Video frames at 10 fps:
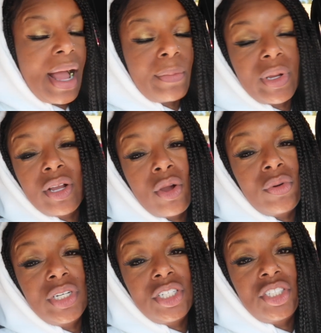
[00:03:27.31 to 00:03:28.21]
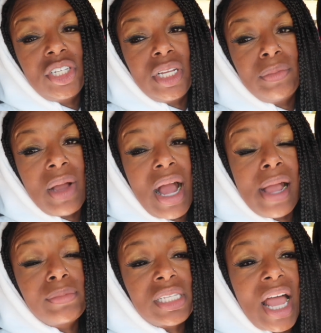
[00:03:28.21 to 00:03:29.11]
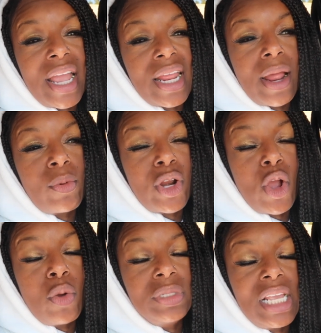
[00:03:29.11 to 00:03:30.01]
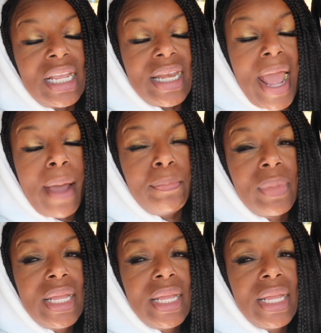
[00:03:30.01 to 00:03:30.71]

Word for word: I'm going to go in this gym. I'm tired. I want to go home and take a nap.